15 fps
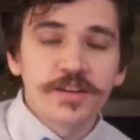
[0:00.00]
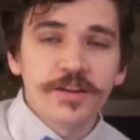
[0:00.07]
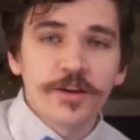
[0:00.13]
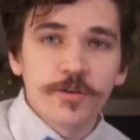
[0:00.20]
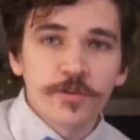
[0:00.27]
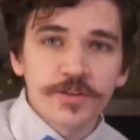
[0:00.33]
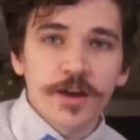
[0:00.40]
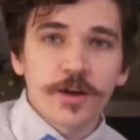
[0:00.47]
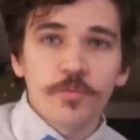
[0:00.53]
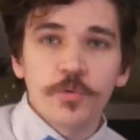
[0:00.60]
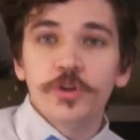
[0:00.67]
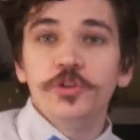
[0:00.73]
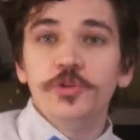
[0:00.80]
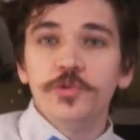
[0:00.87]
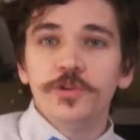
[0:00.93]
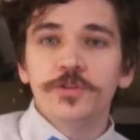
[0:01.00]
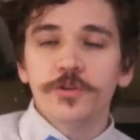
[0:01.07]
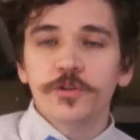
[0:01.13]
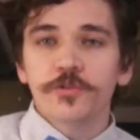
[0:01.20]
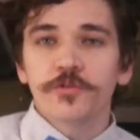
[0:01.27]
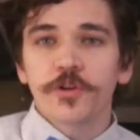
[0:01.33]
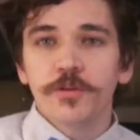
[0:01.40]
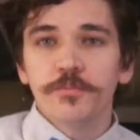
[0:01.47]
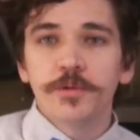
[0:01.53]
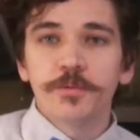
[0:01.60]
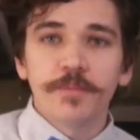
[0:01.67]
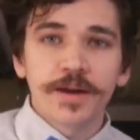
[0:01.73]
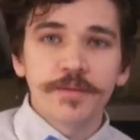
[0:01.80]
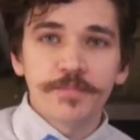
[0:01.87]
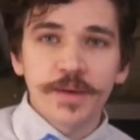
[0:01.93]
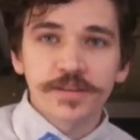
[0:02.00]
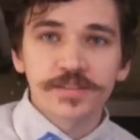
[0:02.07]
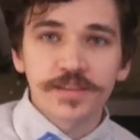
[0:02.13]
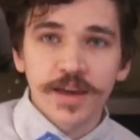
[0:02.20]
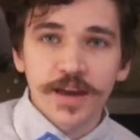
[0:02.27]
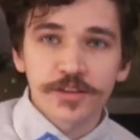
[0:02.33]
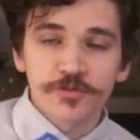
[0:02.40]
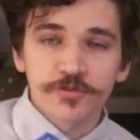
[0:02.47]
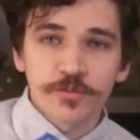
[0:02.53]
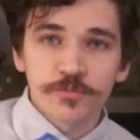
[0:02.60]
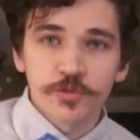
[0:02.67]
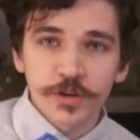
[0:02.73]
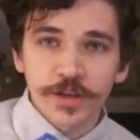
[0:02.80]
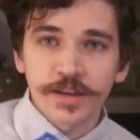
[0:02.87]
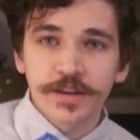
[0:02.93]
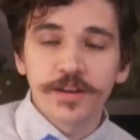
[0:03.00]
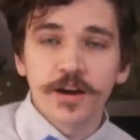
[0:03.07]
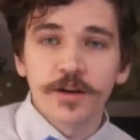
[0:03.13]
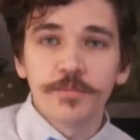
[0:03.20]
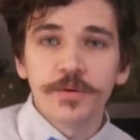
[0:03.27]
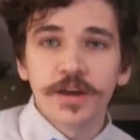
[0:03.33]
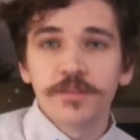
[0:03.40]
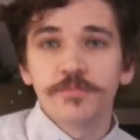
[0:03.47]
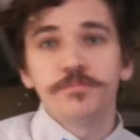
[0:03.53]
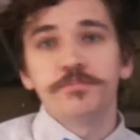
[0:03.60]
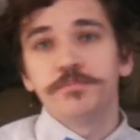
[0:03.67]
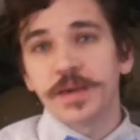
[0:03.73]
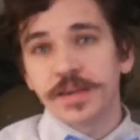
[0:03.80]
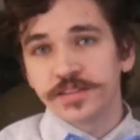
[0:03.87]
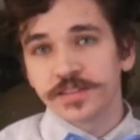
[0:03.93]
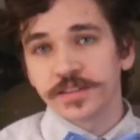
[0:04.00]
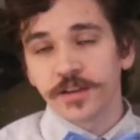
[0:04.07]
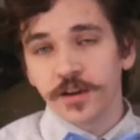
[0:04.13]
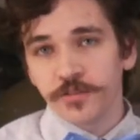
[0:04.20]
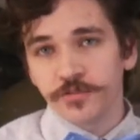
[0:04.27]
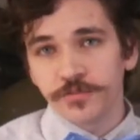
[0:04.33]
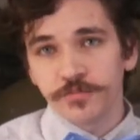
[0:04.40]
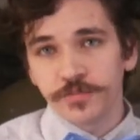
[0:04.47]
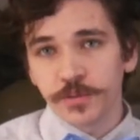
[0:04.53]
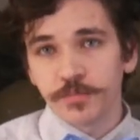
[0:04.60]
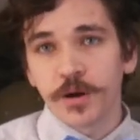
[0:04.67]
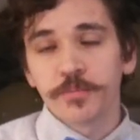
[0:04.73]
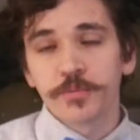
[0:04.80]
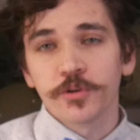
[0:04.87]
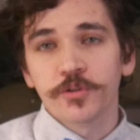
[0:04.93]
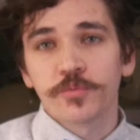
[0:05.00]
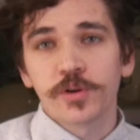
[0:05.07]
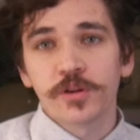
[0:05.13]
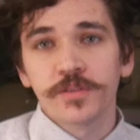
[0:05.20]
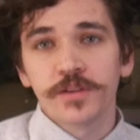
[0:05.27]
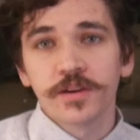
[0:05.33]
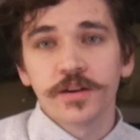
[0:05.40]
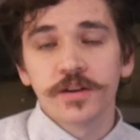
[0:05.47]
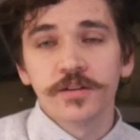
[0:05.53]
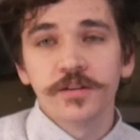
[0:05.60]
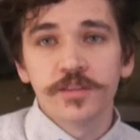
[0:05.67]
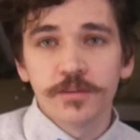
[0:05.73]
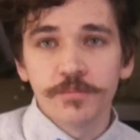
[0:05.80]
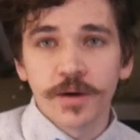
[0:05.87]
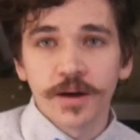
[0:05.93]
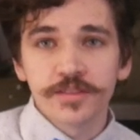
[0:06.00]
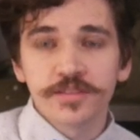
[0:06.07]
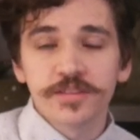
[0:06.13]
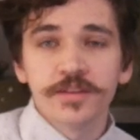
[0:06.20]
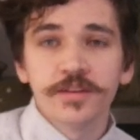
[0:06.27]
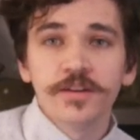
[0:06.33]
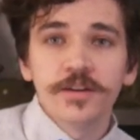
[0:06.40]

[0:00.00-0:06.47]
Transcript: narrow down what unit they were from, but my best guess from looking it up and basing off the bumper of one of the mutts